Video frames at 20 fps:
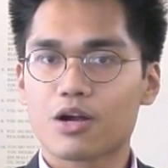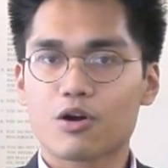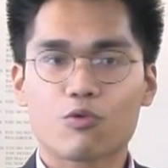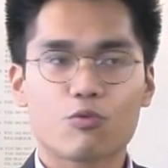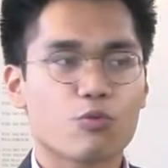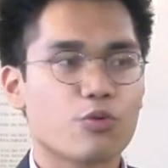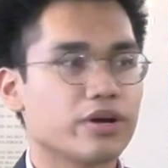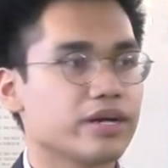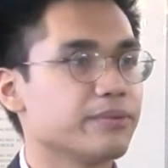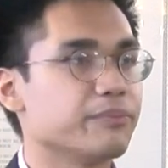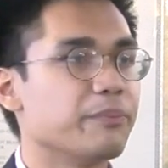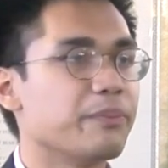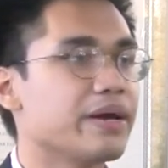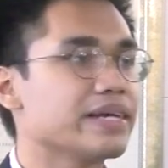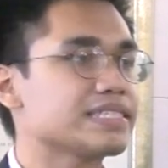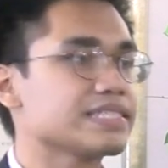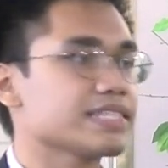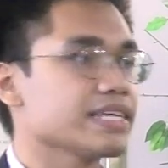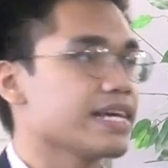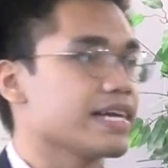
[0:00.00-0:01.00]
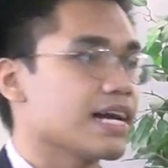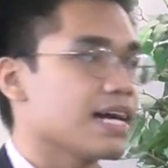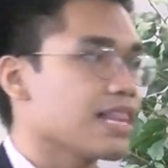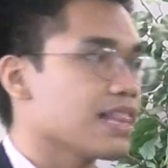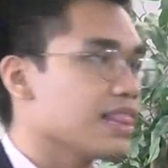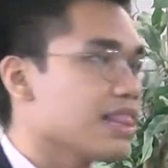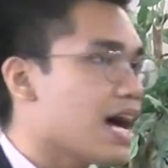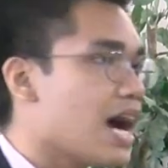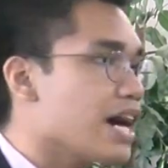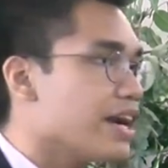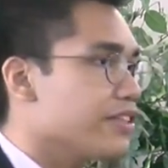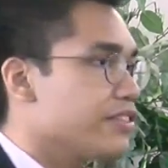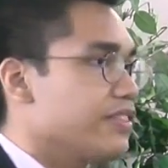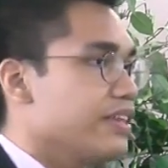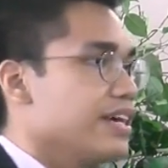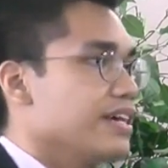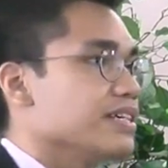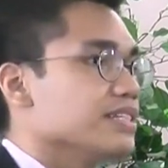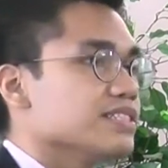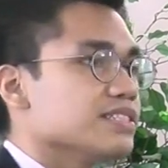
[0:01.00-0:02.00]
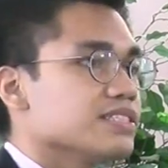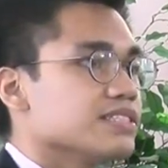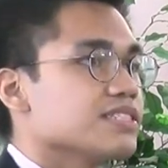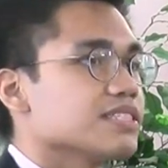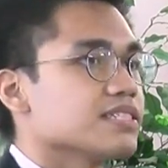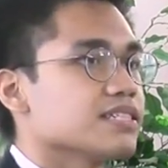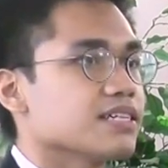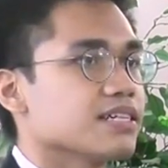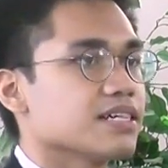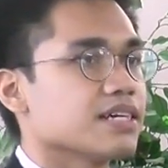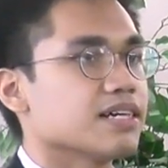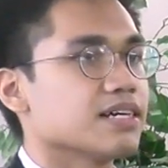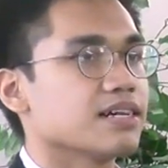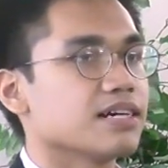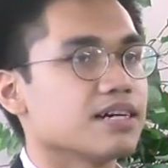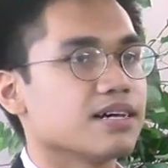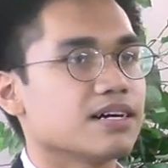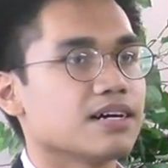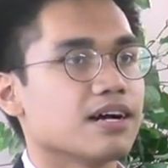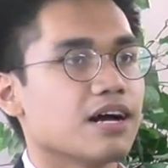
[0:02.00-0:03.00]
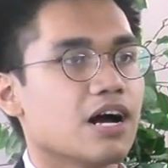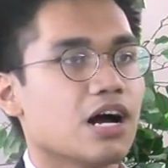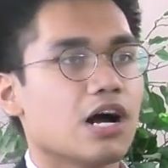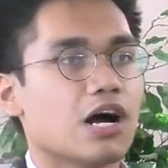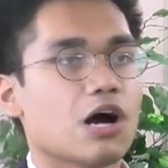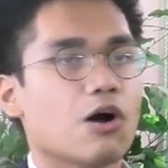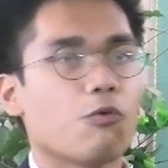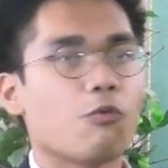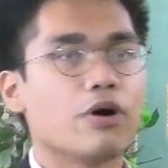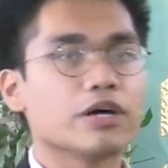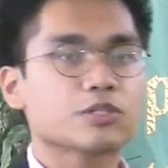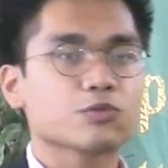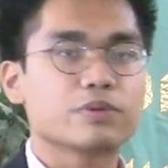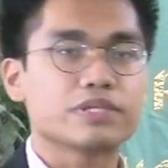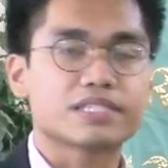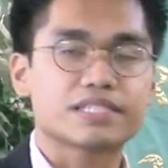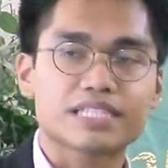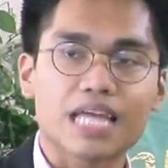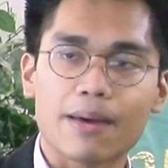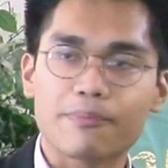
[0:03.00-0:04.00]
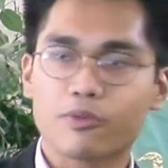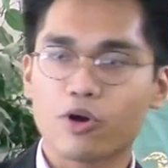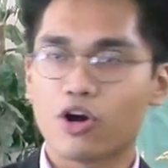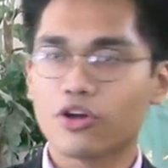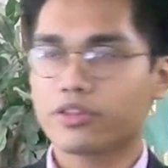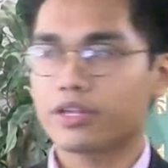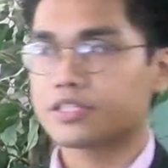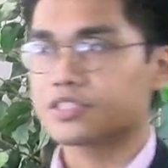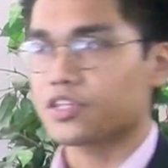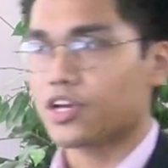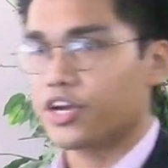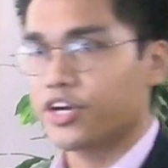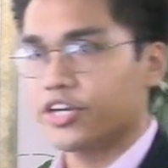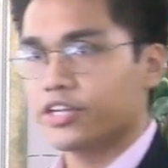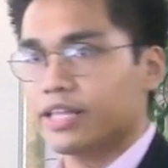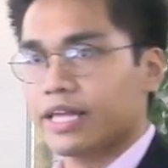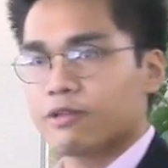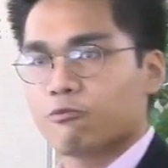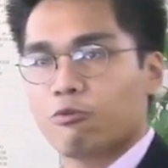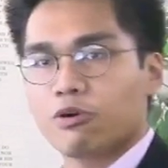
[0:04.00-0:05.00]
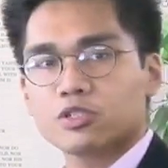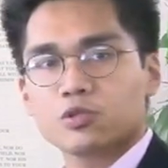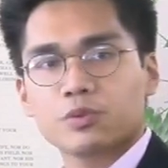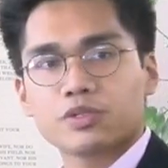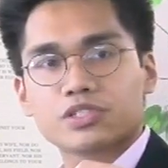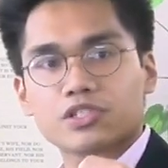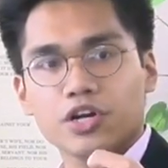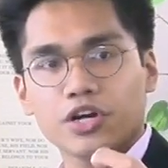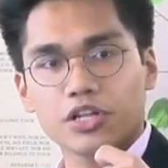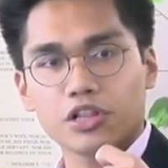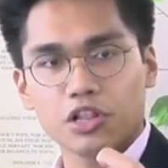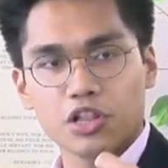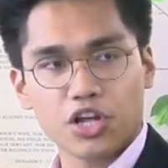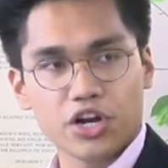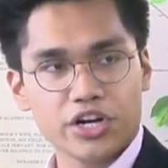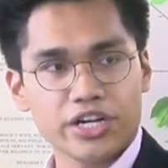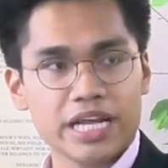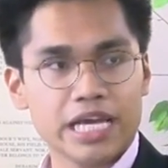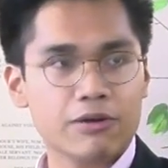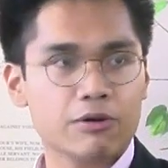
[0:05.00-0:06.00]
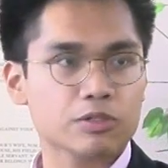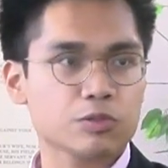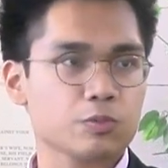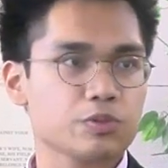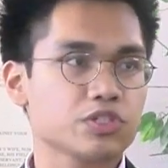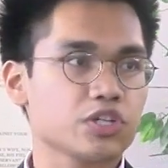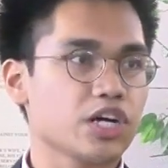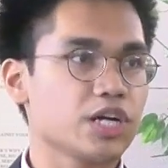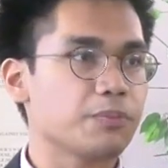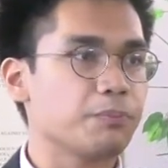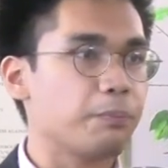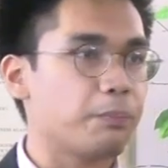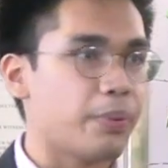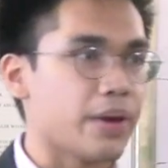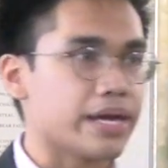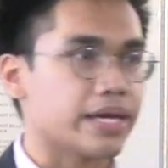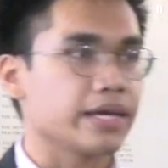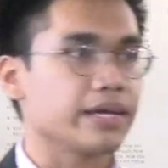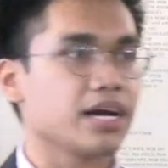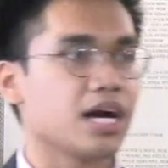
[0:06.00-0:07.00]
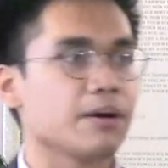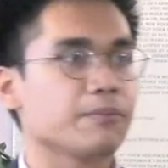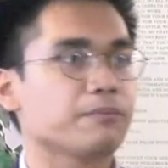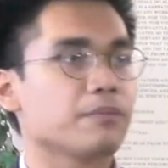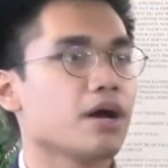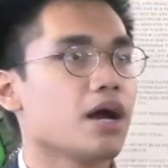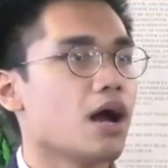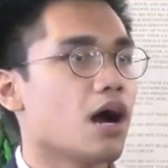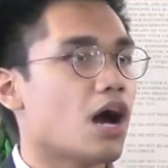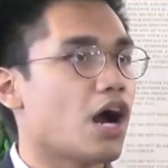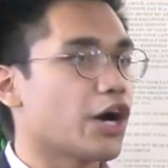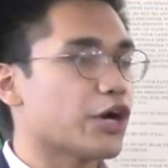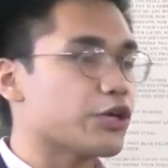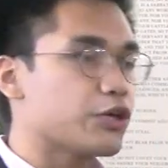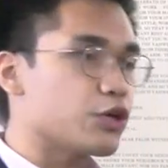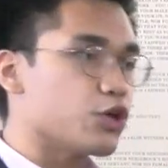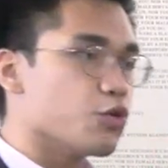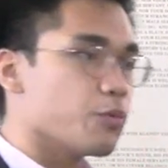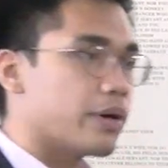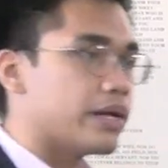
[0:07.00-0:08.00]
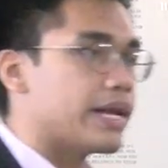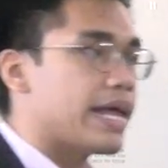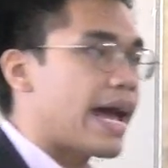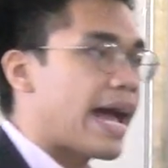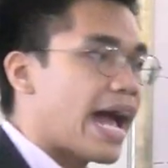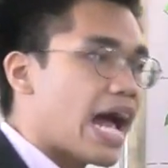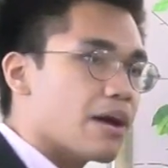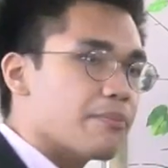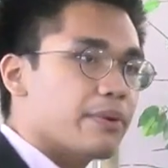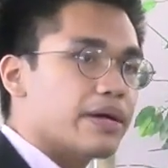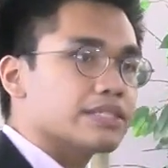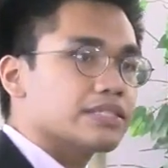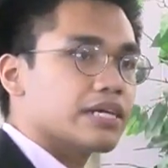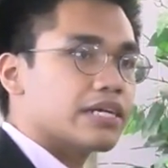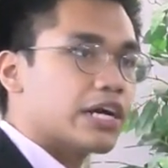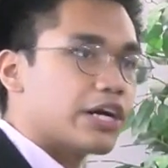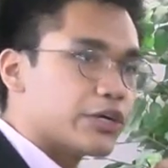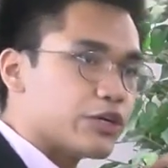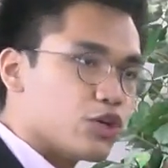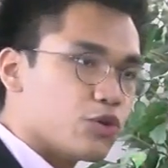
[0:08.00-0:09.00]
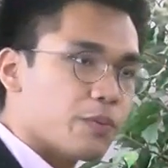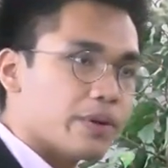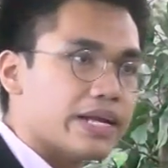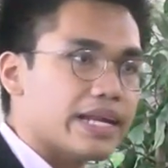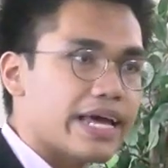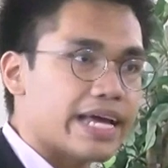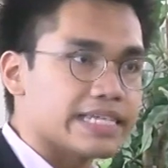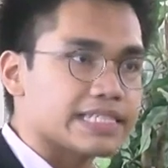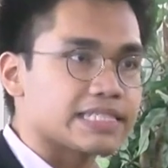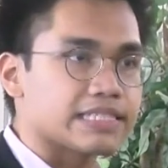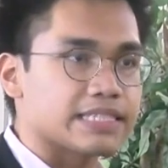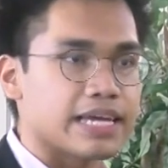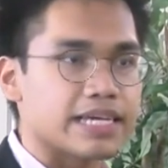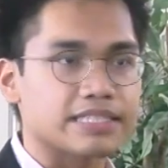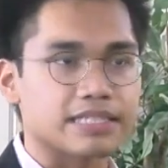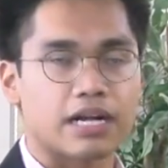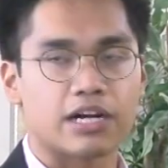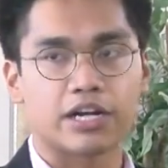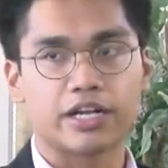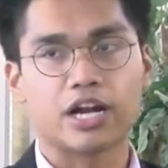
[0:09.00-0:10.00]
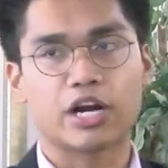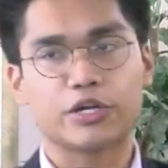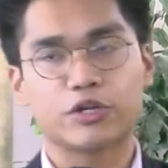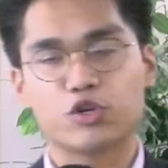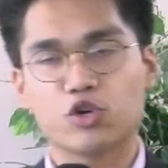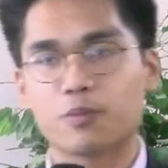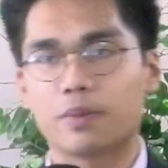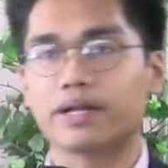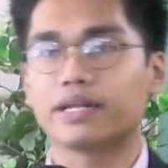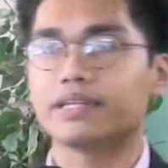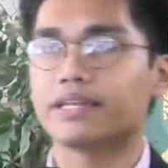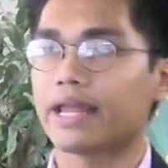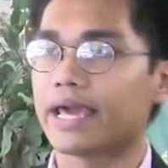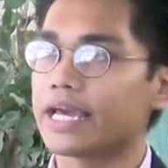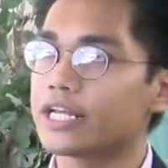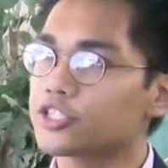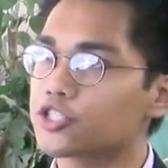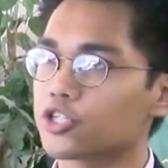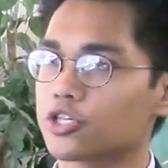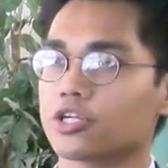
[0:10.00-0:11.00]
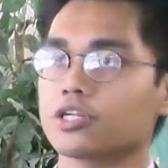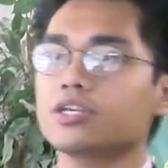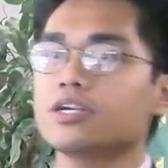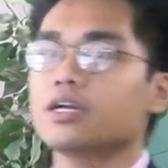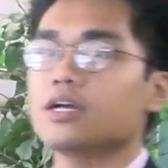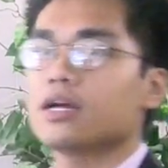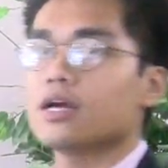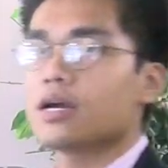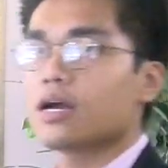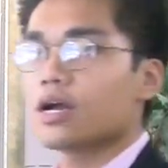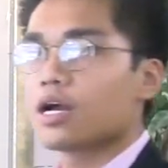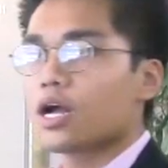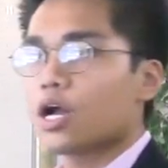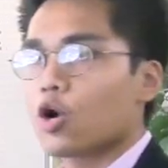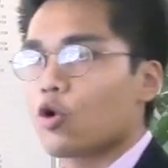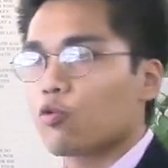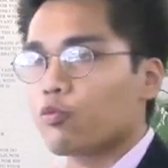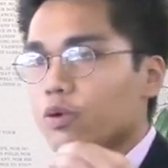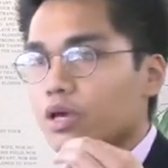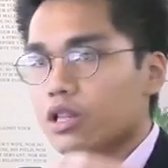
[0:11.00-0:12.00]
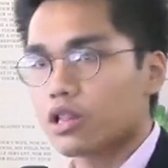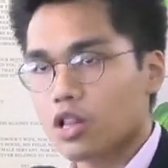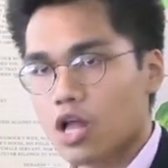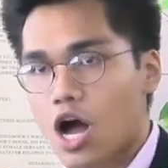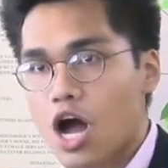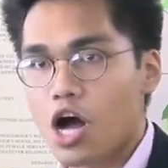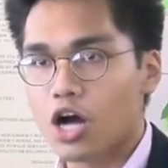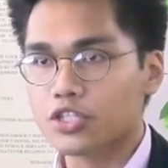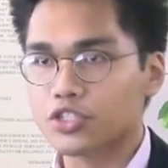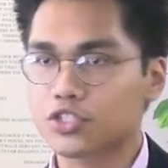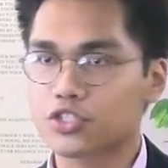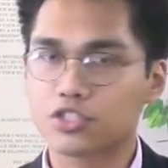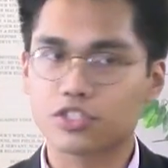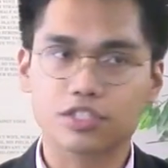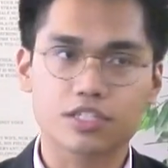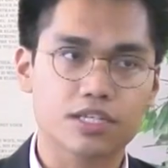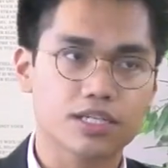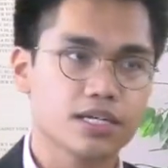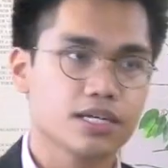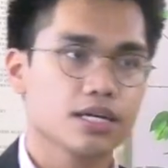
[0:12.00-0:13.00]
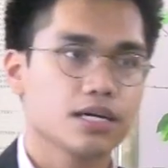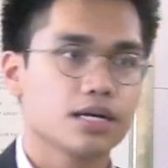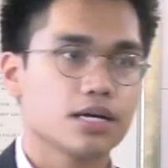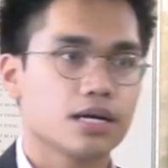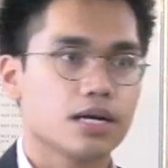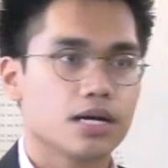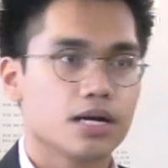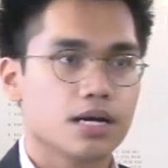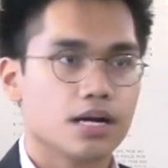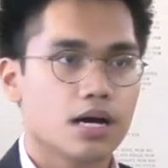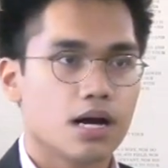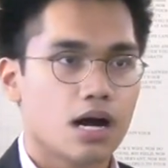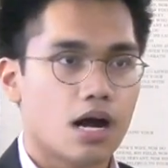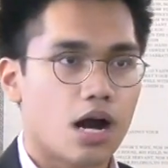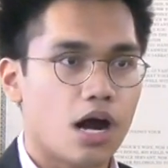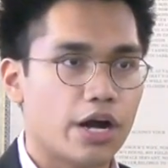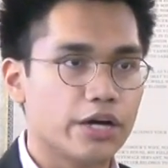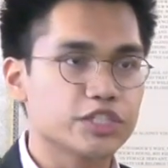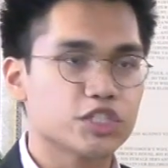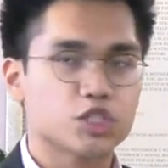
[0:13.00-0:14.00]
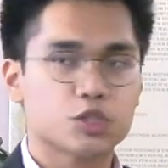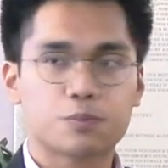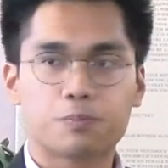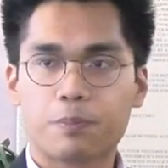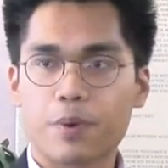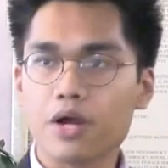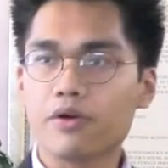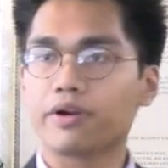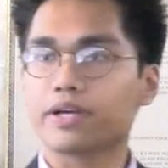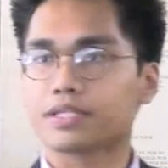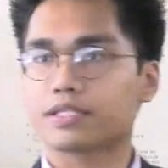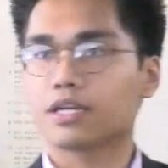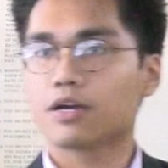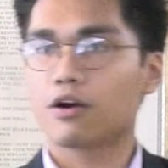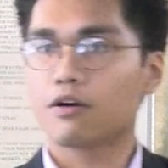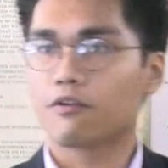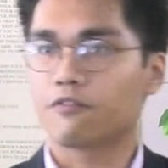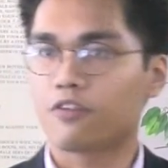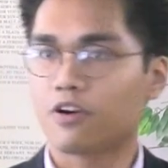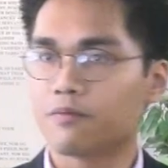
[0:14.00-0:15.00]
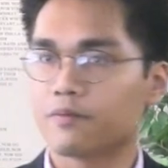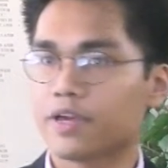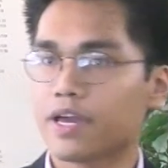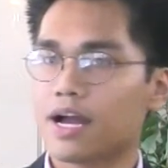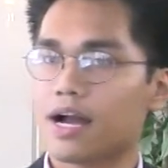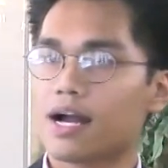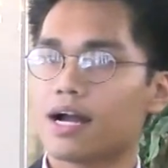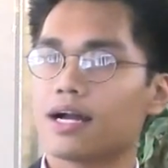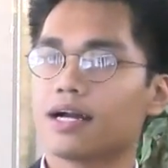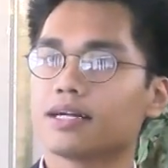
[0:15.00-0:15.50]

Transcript: We're missing a lot of things. Once we stepped on this earth and once we started learning, once we started picking up our human habits and our human instincts and our human nature, we lost our spirit from Yah.